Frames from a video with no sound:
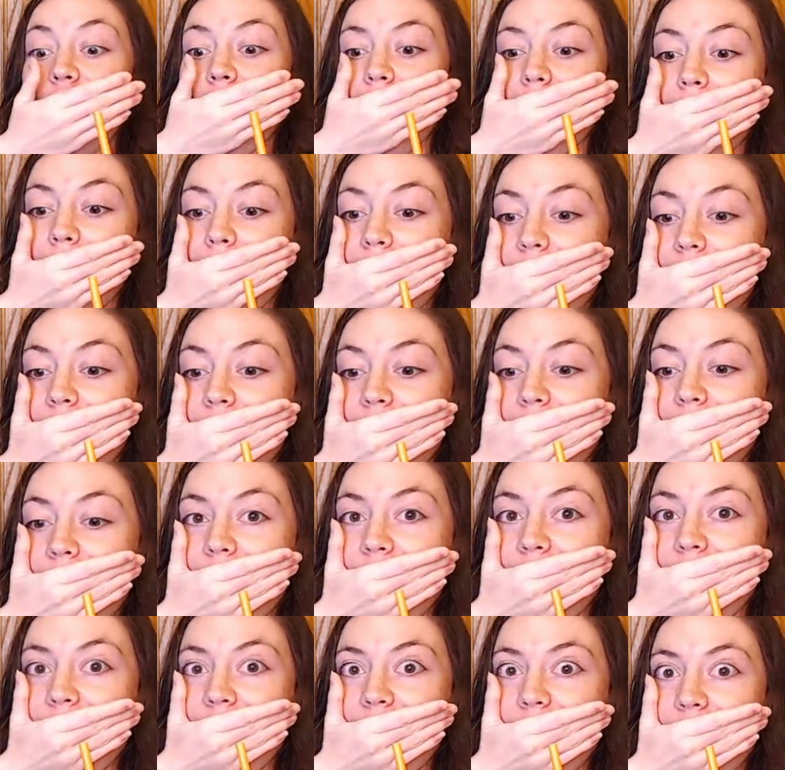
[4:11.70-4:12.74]
If it weren't
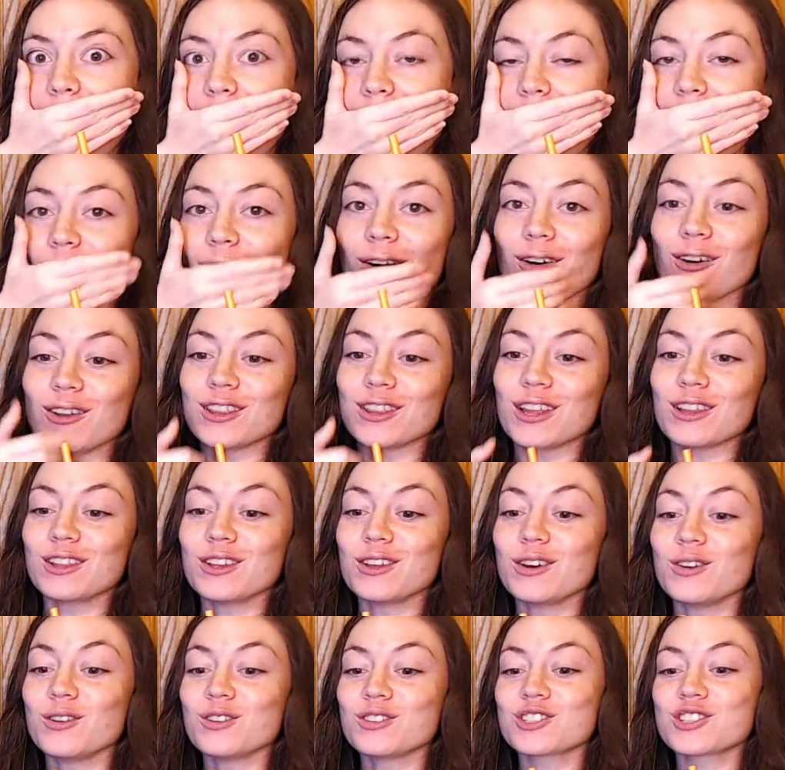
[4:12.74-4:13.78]
for you, oh,
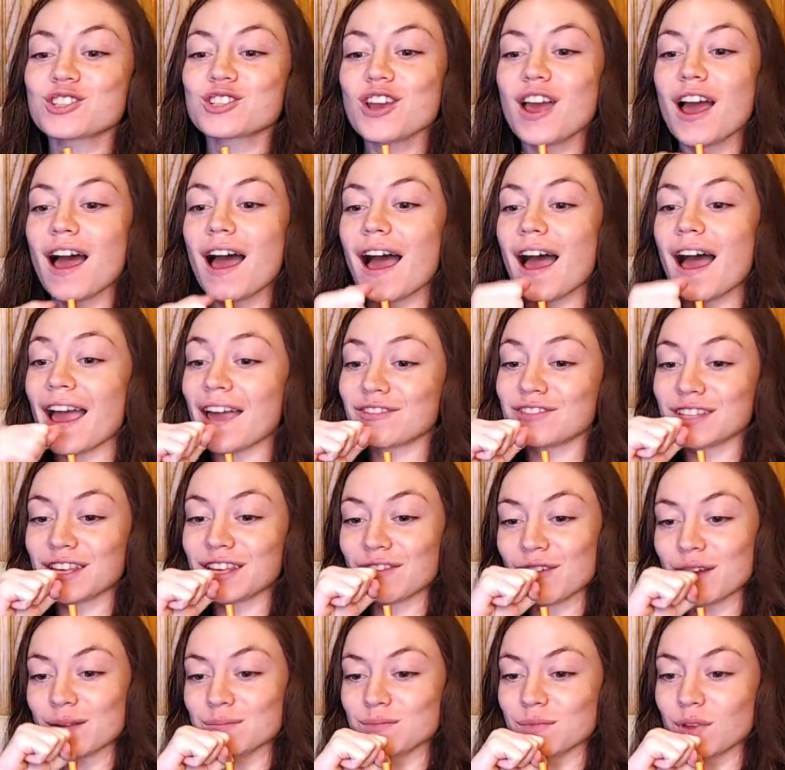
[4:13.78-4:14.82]
Lelouch! I have to give
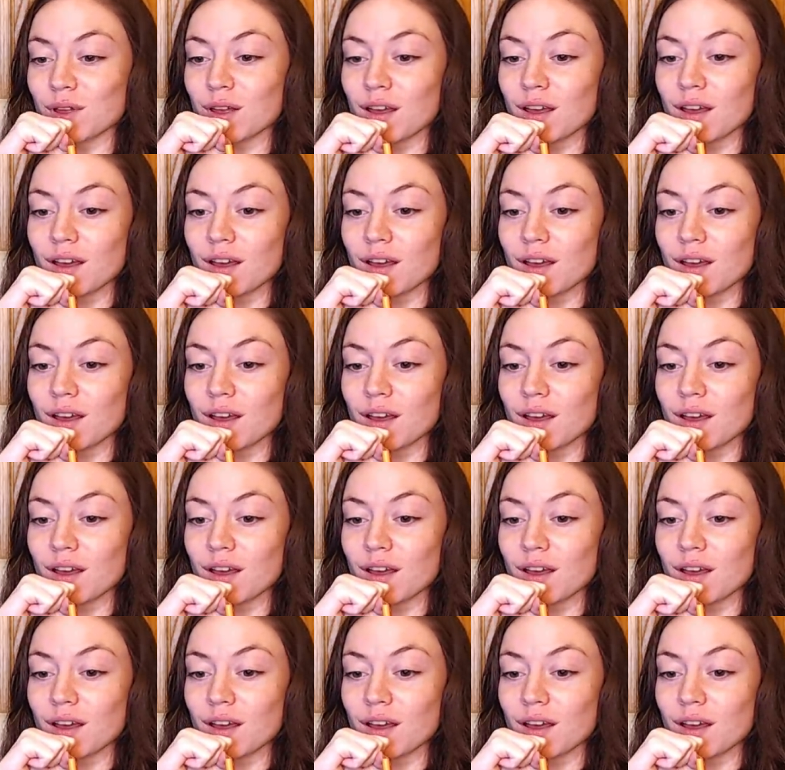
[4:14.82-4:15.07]
him... Secret.